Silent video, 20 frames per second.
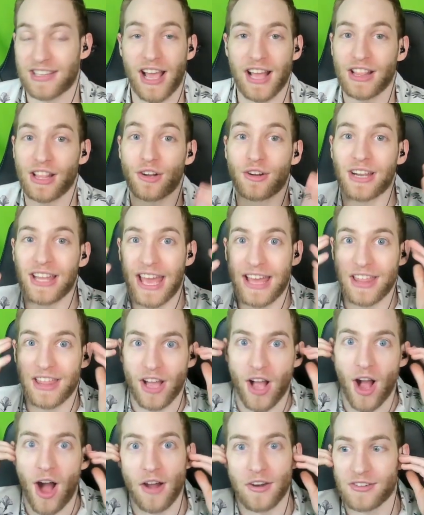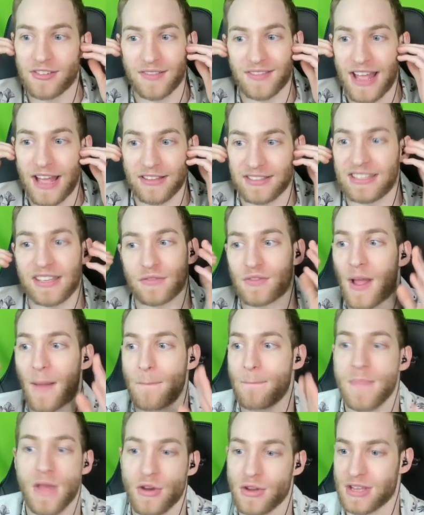I literally had like hundreds of thousands, if
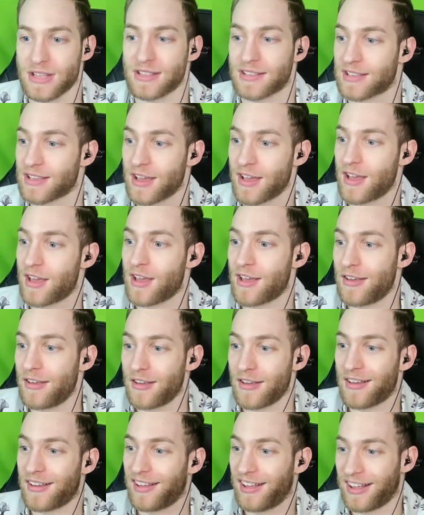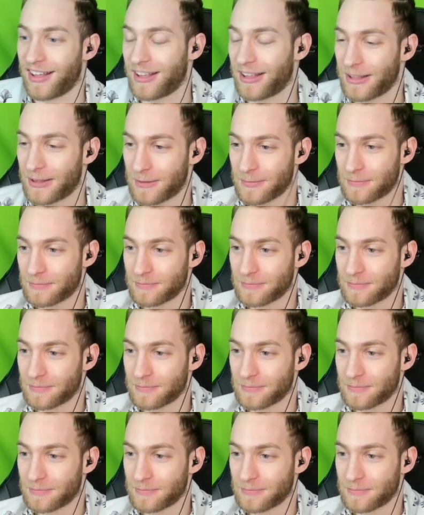not millions. One mistake.